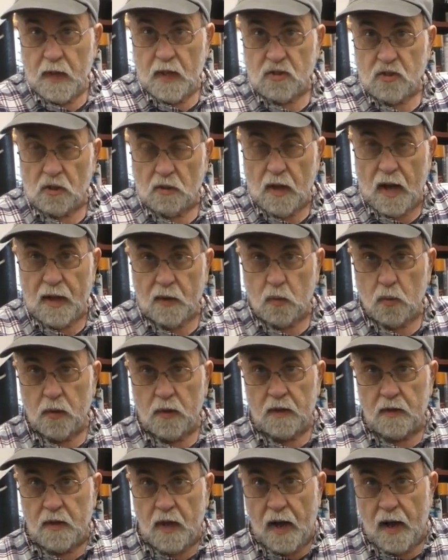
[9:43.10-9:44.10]
it's a
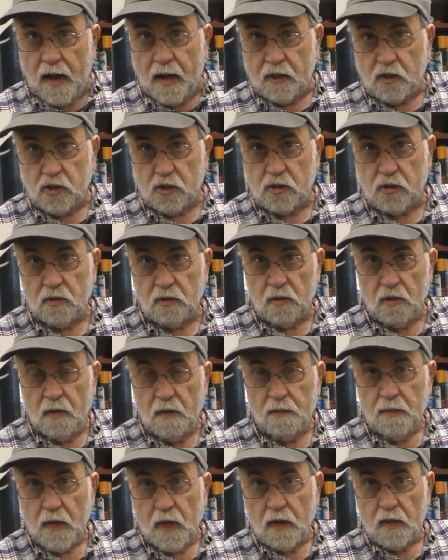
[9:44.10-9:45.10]
Lockwood Ash
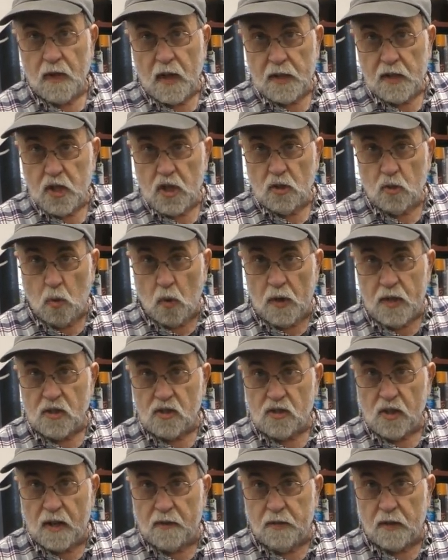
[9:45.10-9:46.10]

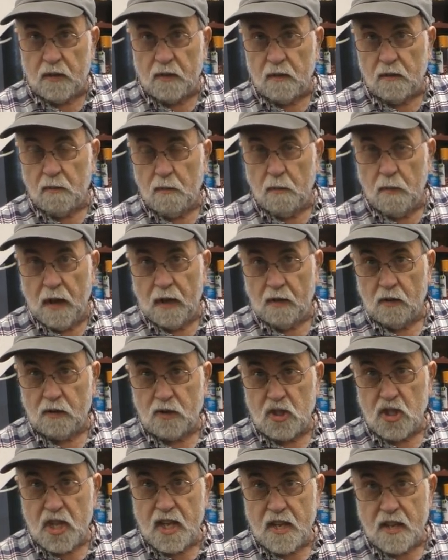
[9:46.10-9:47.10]
1927
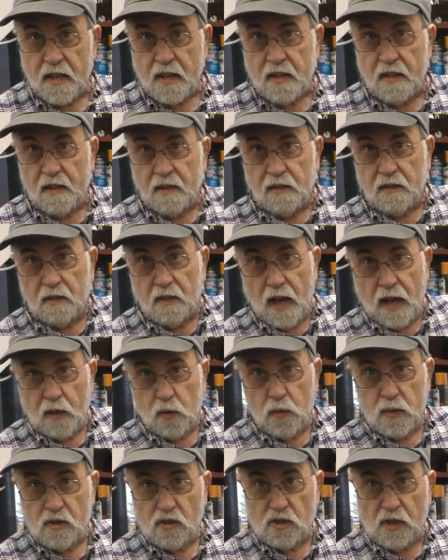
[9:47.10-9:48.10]
Model T,
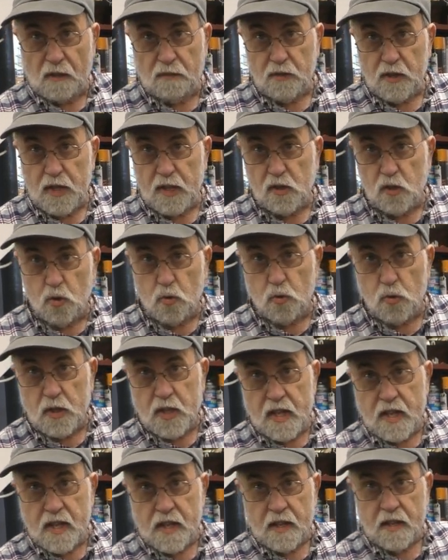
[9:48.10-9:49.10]
Lockwood
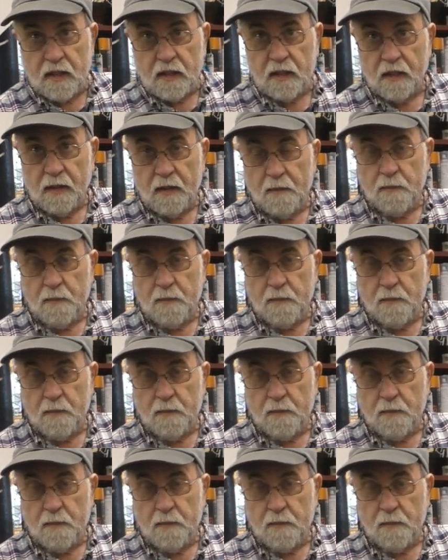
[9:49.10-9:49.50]
72T.